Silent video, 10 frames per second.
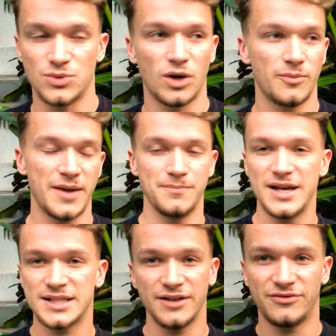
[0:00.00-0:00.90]
one of my
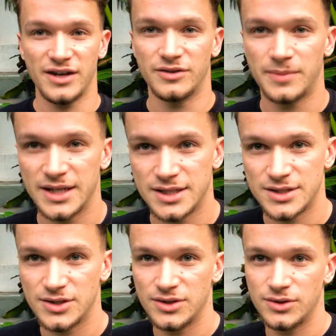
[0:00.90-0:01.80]
basically favorite places
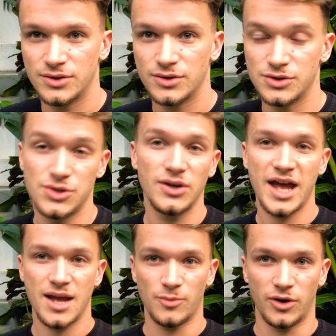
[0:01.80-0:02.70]
to do
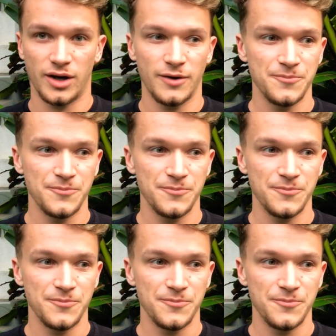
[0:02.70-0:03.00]
game, or